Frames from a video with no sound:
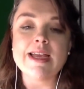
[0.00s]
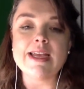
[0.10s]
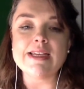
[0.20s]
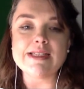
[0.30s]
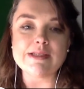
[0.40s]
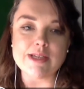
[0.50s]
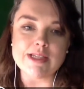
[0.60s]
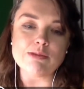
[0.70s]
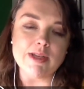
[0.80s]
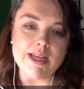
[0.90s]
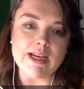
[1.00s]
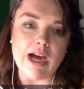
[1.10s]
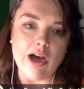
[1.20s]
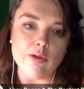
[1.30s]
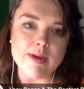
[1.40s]
is really going
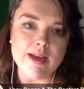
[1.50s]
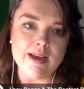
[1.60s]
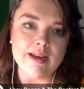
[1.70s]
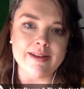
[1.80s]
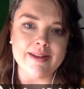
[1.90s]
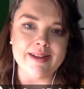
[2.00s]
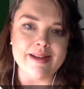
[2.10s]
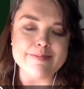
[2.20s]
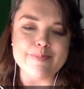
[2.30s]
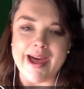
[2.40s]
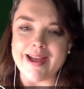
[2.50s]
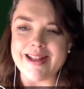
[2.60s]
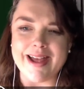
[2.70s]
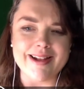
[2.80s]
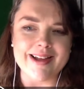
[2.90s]
to help me get
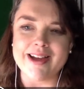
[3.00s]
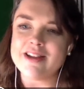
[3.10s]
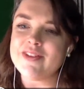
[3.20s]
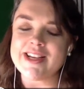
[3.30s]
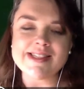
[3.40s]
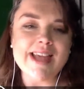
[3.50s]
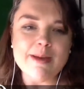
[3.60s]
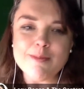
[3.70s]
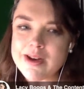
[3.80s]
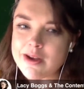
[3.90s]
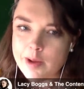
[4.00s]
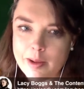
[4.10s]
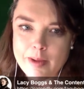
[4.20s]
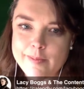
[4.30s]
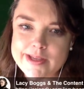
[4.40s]
back that kind of excitement
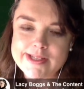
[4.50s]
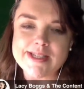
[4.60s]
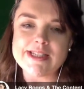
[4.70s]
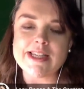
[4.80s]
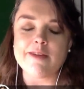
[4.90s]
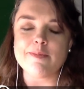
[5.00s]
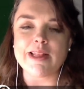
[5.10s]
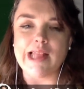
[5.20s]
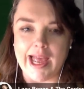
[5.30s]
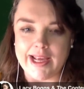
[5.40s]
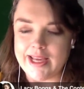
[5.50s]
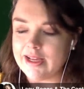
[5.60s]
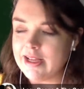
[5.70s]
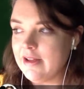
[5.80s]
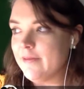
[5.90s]
about my business that I've been
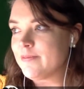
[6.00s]
lacking.